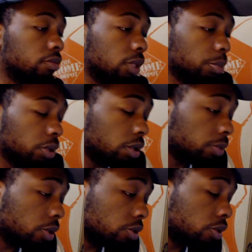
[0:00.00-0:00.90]
They put up
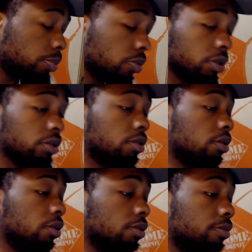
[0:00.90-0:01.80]
33 points,
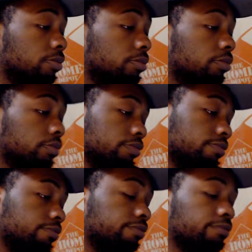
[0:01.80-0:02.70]
so,
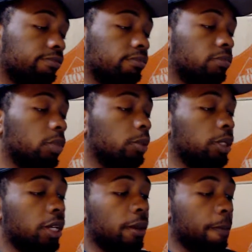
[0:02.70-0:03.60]
I mean,
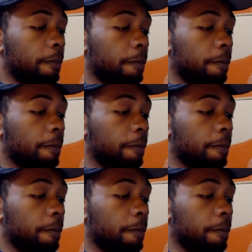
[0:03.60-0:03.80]
hey,